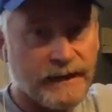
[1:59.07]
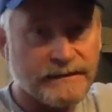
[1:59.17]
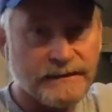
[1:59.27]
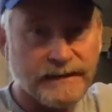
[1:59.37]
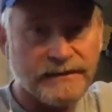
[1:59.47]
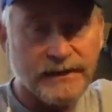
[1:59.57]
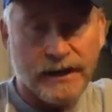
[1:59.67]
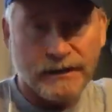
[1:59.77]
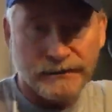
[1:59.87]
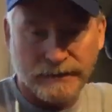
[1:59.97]
that's a nice
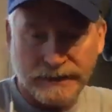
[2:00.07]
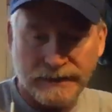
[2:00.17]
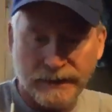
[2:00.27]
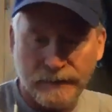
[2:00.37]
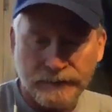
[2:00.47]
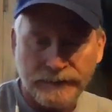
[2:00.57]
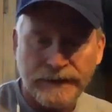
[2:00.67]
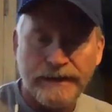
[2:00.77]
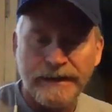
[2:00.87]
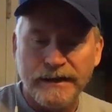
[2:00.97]
collar right there.
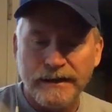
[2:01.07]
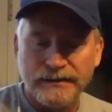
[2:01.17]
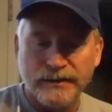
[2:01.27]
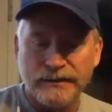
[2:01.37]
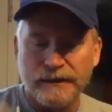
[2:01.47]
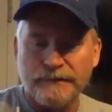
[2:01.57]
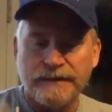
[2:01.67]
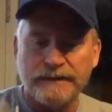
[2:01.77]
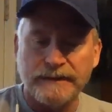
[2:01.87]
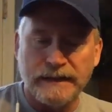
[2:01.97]
So
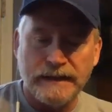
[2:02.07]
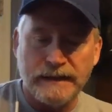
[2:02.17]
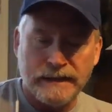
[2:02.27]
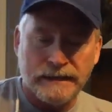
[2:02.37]
definitely